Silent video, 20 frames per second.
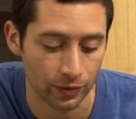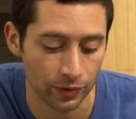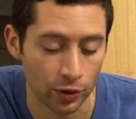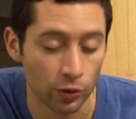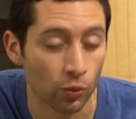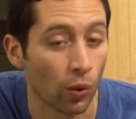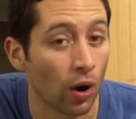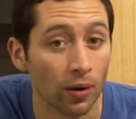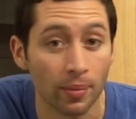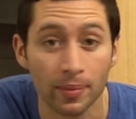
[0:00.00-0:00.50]

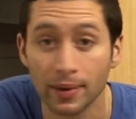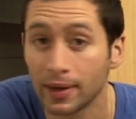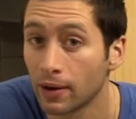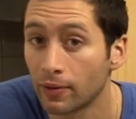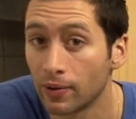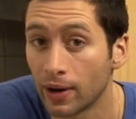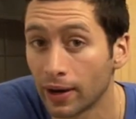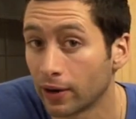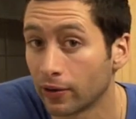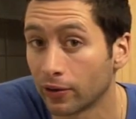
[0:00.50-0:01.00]
You're welcome to
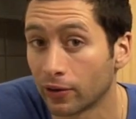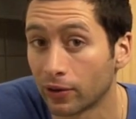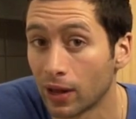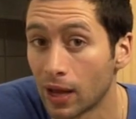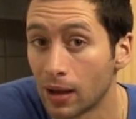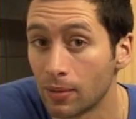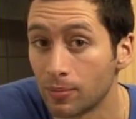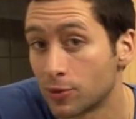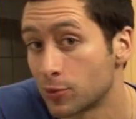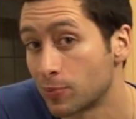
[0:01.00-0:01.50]
get regular
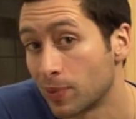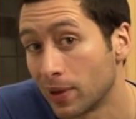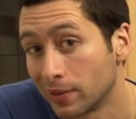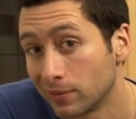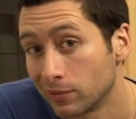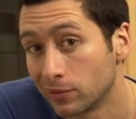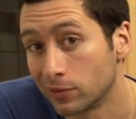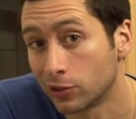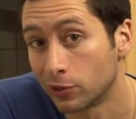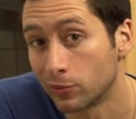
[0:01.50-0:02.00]
limes,
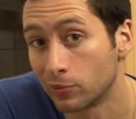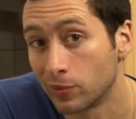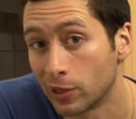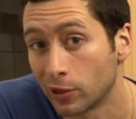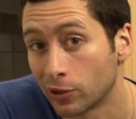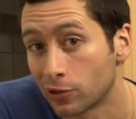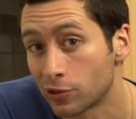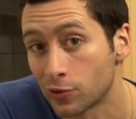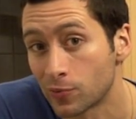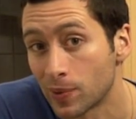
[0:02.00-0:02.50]
but your
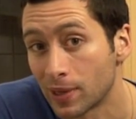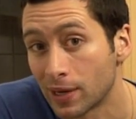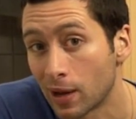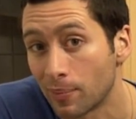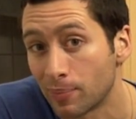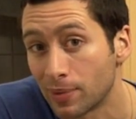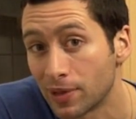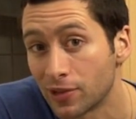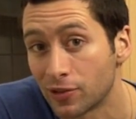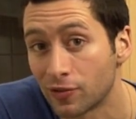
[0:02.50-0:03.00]
meal just may
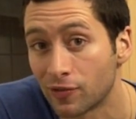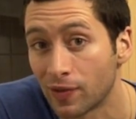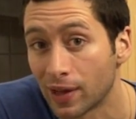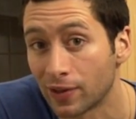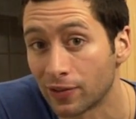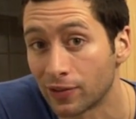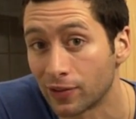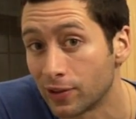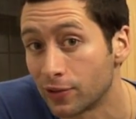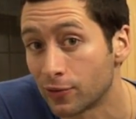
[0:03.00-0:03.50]
not be as
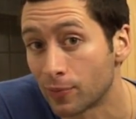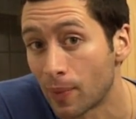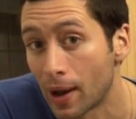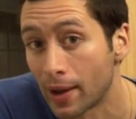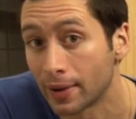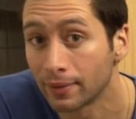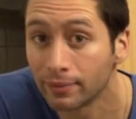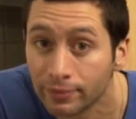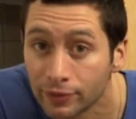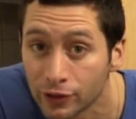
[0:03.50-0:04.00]
fancy as mine.
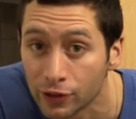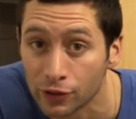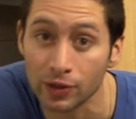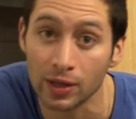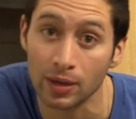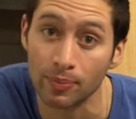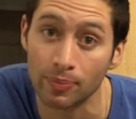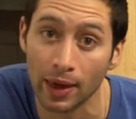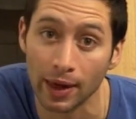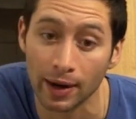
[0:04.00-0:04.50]
Just
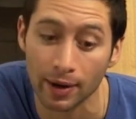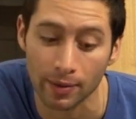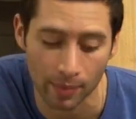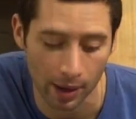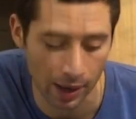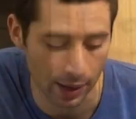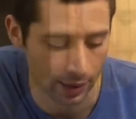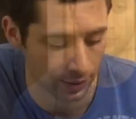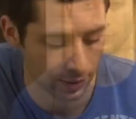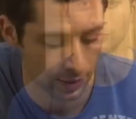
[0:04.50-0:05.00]
keep that in
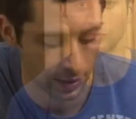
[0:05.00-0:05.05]
mind.